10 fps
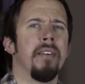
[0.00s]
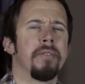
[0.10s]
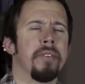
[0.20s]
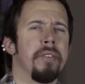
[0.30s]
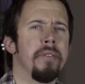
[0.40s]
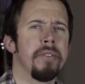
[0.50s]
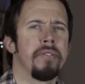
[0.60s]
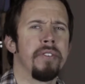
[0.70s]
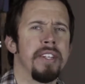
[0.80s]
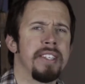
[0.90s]
So those
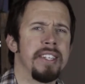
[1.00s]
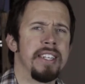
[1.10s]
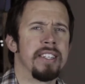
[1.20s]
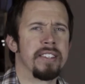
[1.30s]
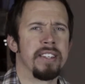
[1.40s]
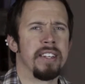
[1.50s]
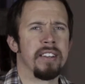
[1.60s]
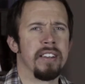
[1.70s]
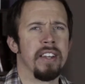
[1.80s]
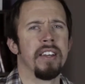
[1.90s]
3 C's
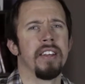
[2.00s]
can